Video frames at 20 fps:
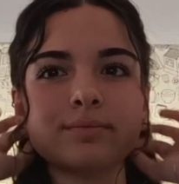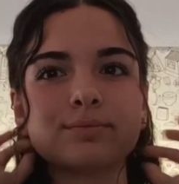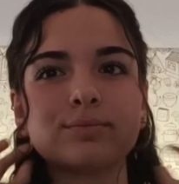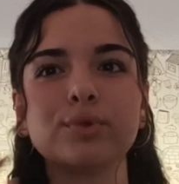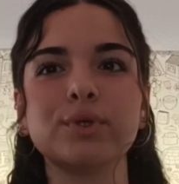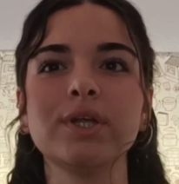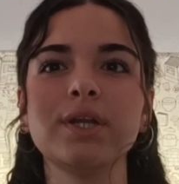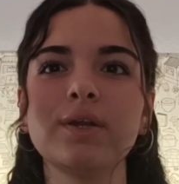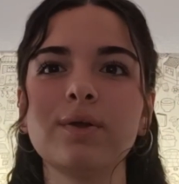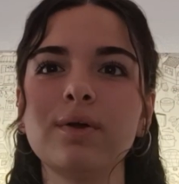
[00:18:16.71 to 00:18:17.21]

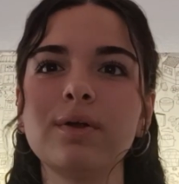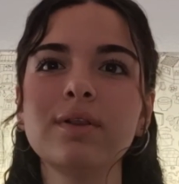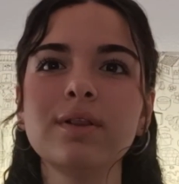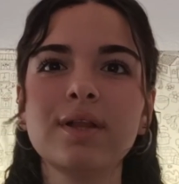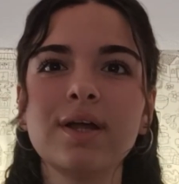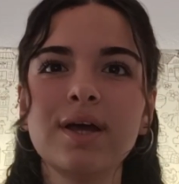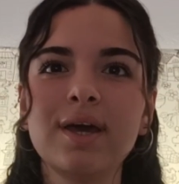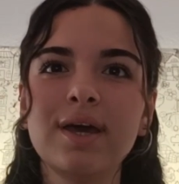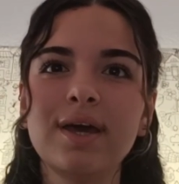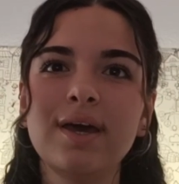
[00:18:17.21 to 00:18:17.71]
putting all
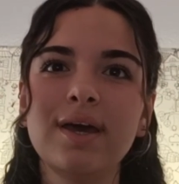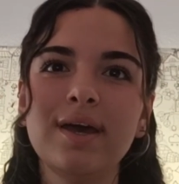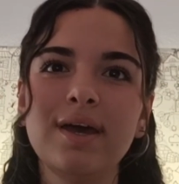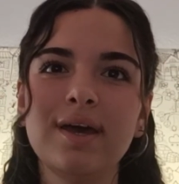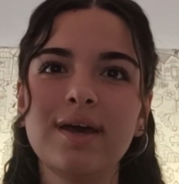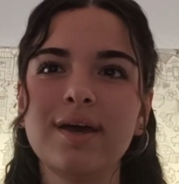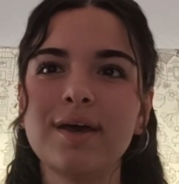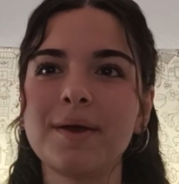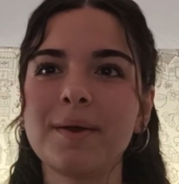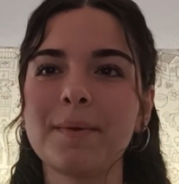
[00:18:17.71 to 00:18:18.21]

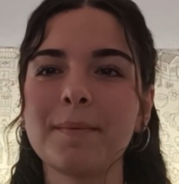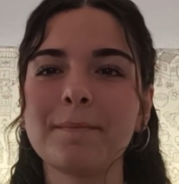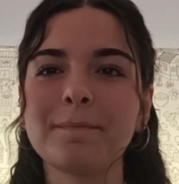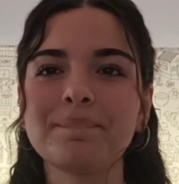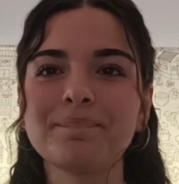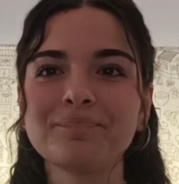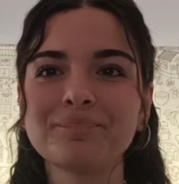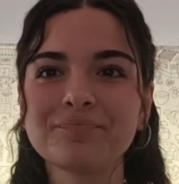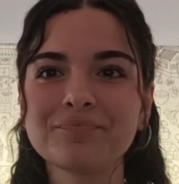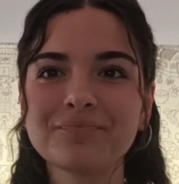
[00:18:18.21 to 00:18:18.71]

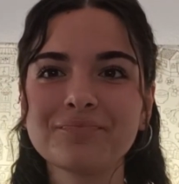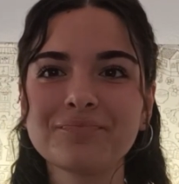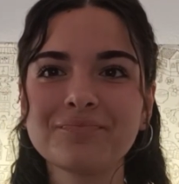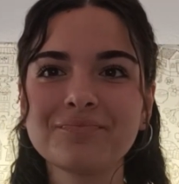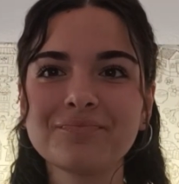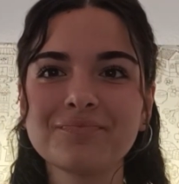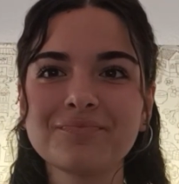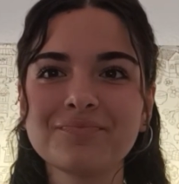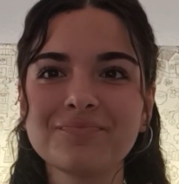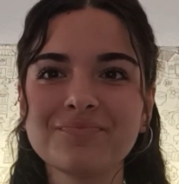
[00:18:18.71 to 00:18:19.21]
in
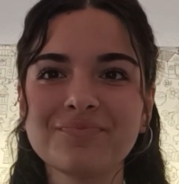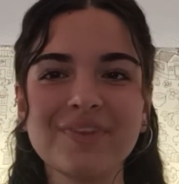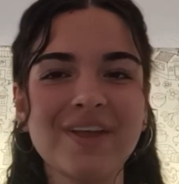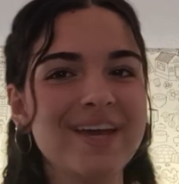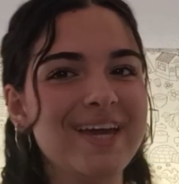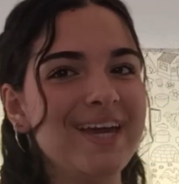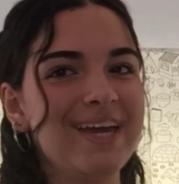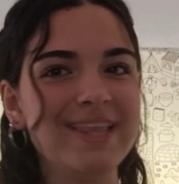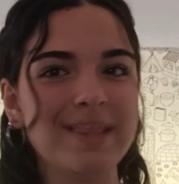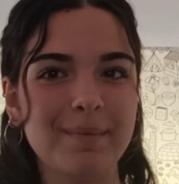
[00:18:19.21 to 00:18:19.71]

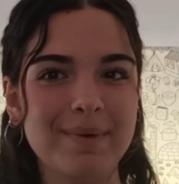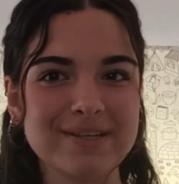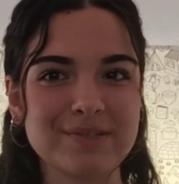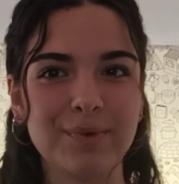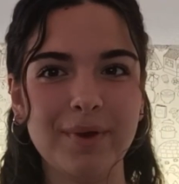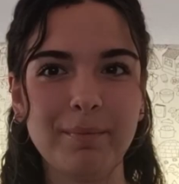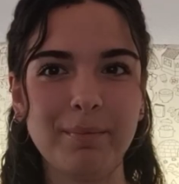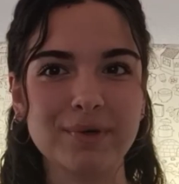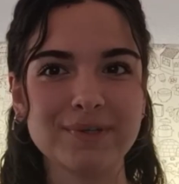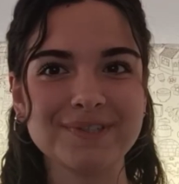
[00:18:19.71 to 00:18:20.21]
the best
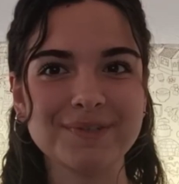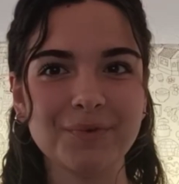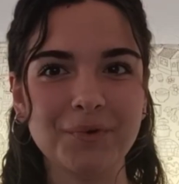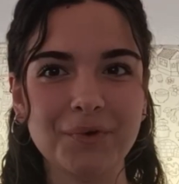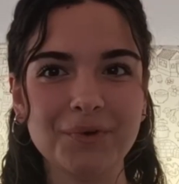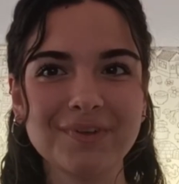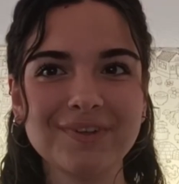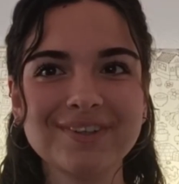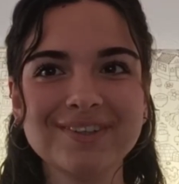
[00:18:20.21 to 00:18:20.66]
way possible.